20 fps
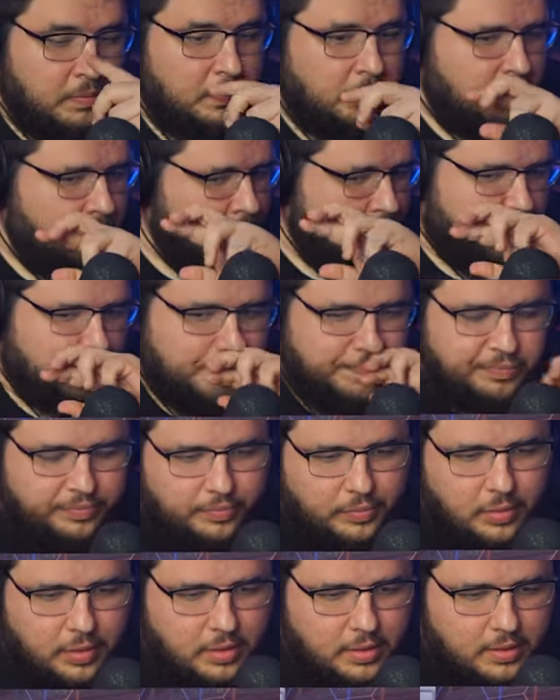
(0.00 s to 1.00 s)
Like that. I
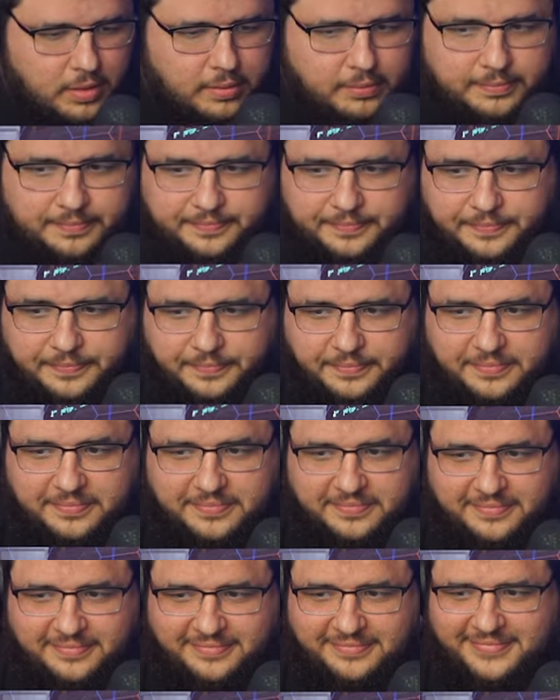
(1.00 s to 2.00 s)
just kind of overwhelmed.
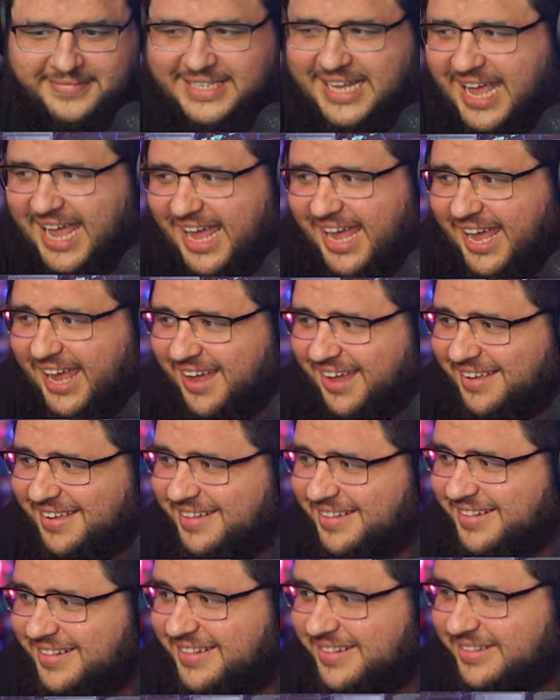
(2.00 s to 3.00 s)

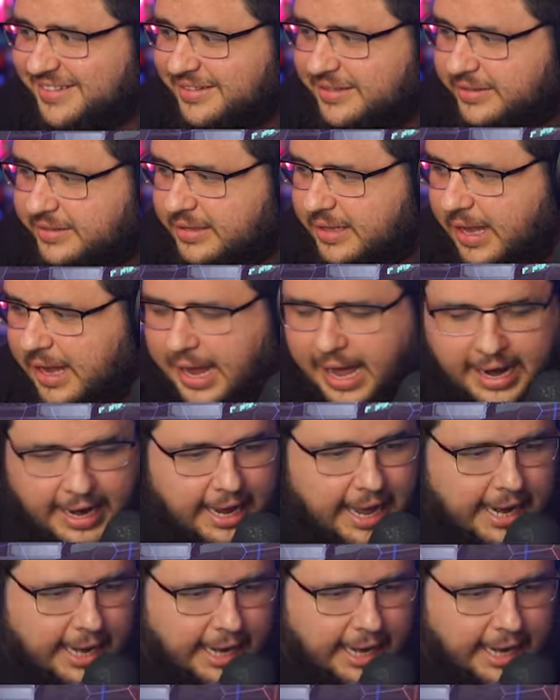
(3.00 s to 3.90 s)
Right side, right side. I got it, I got